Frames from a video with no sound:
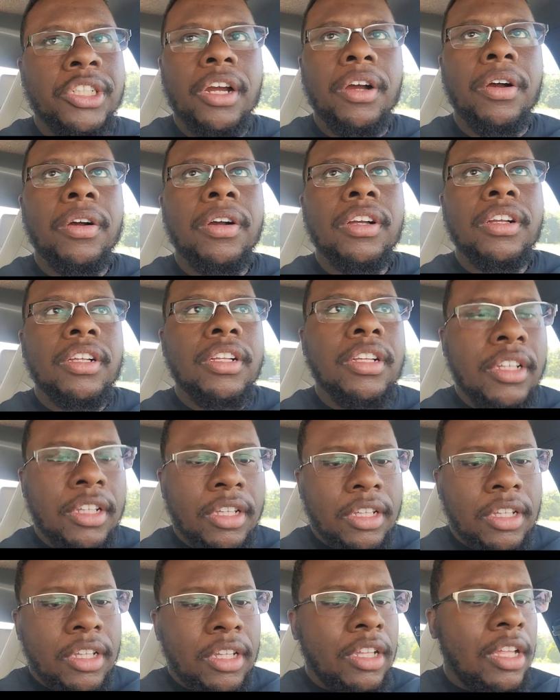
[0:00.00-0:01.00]
show.
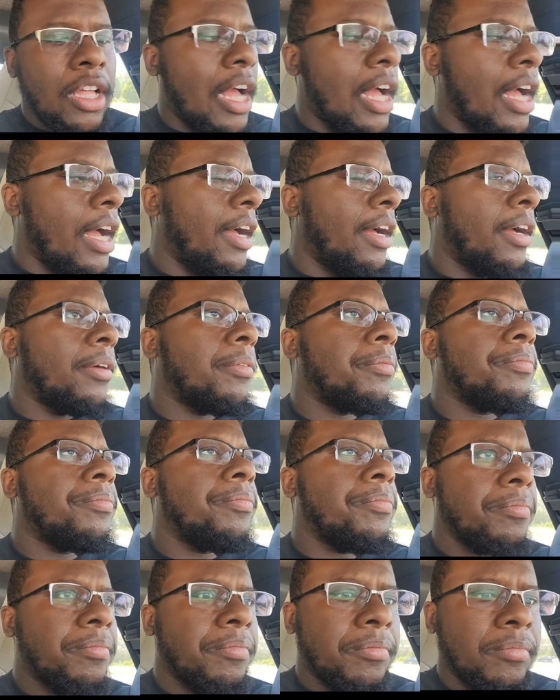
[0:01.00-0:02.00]
Um,
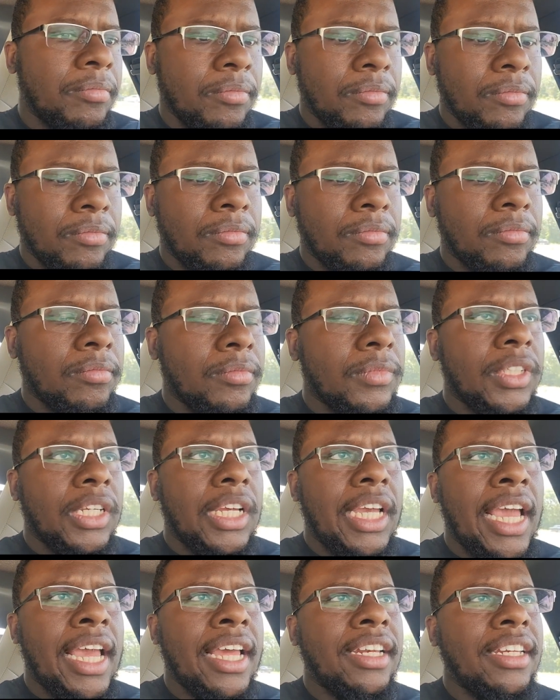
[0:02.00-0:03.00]

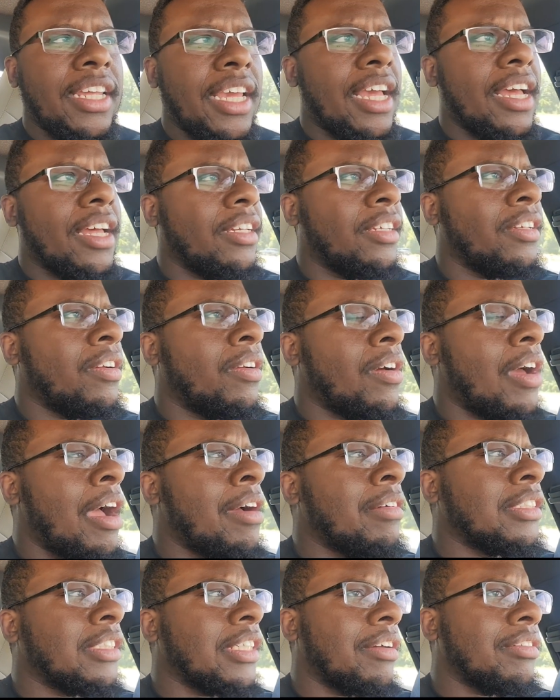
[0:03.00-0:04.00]
and yeah, you know,
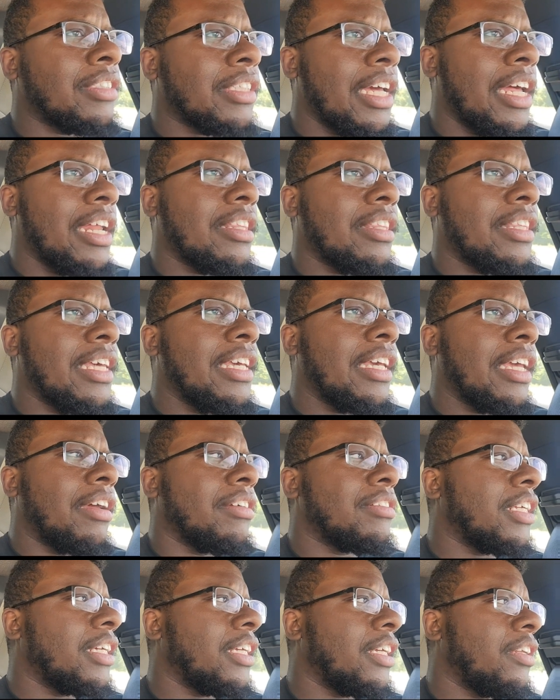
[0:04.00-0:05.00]
I was I was kind of thinking,
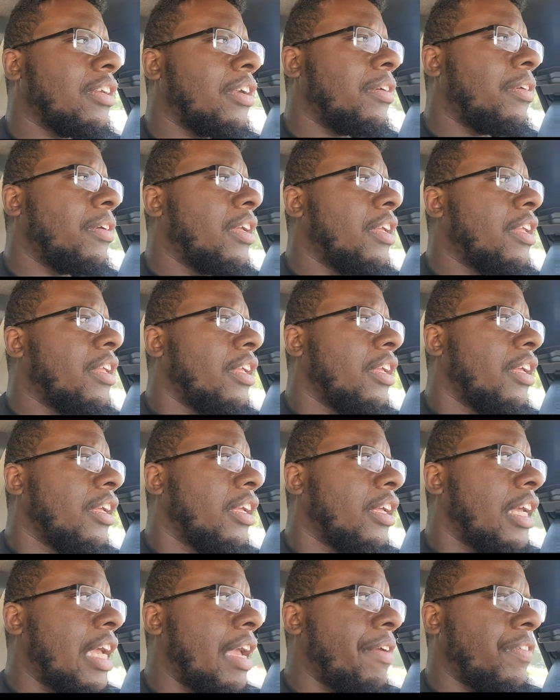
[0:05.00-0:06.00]
I was like, you know,
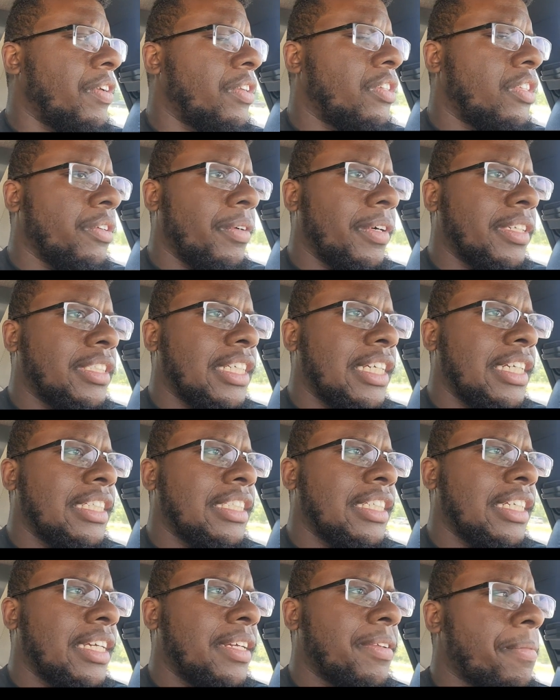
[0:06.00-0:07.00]
if you do what's
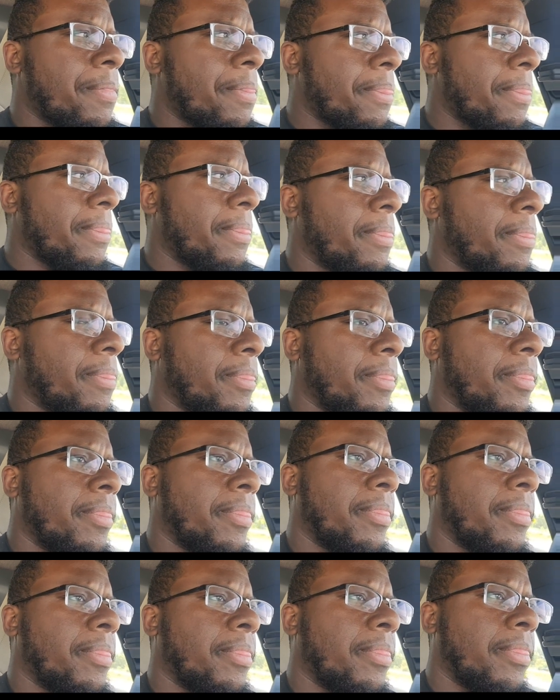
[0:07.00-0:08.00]
easy,
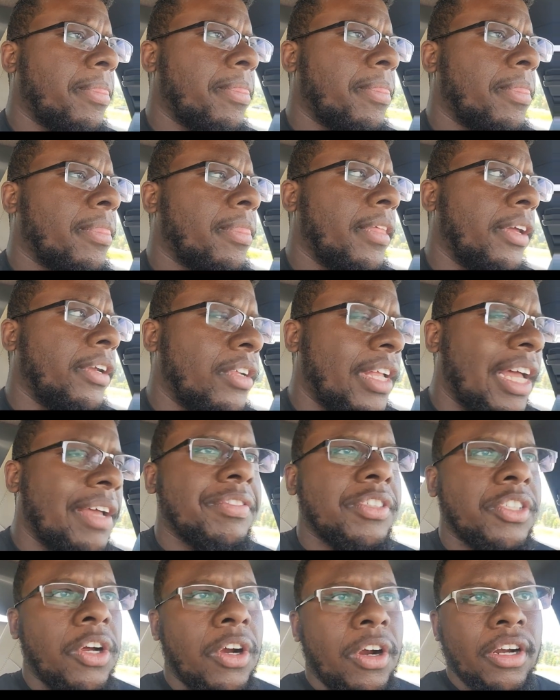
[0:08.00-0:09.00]
then your
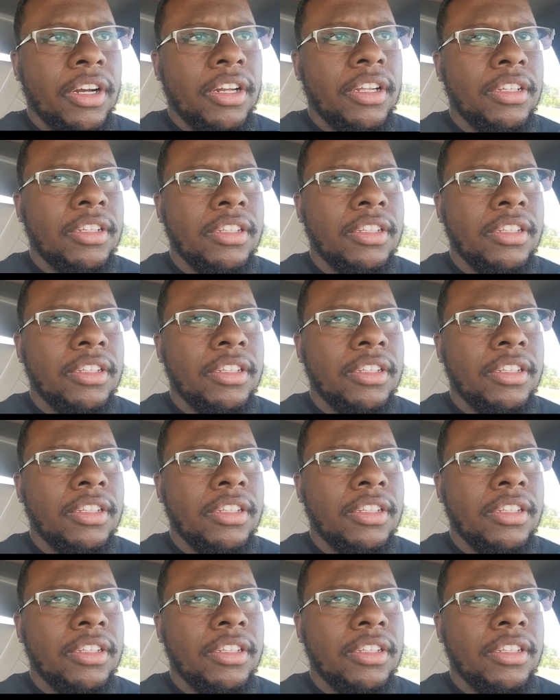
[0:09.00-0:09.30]
life is hard.